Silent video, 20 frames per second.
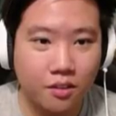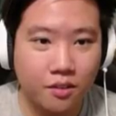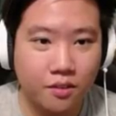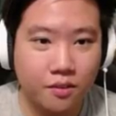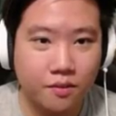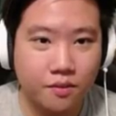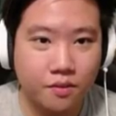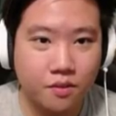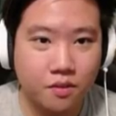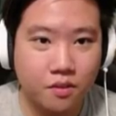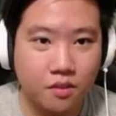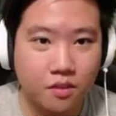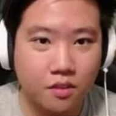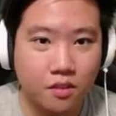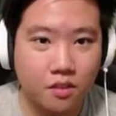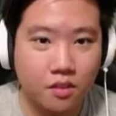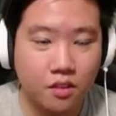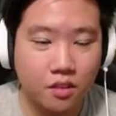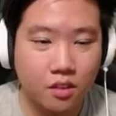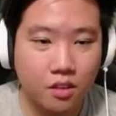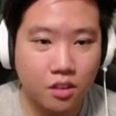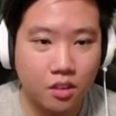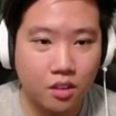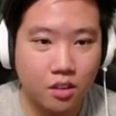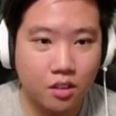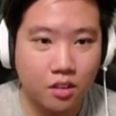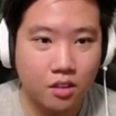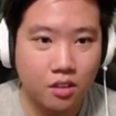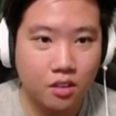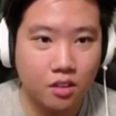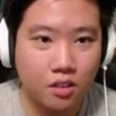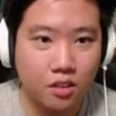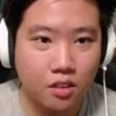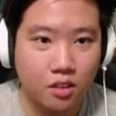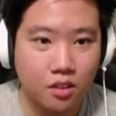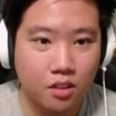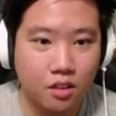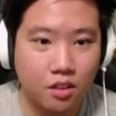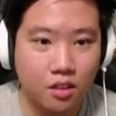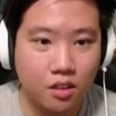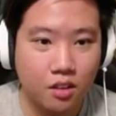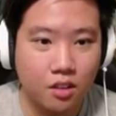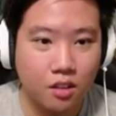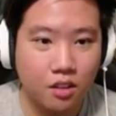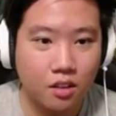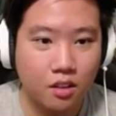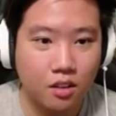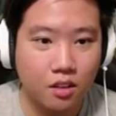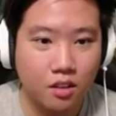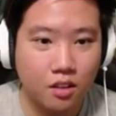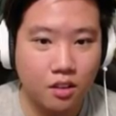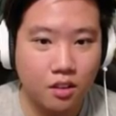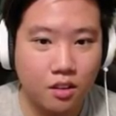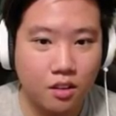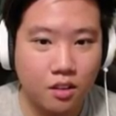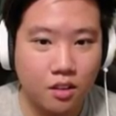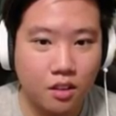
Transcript: (silence)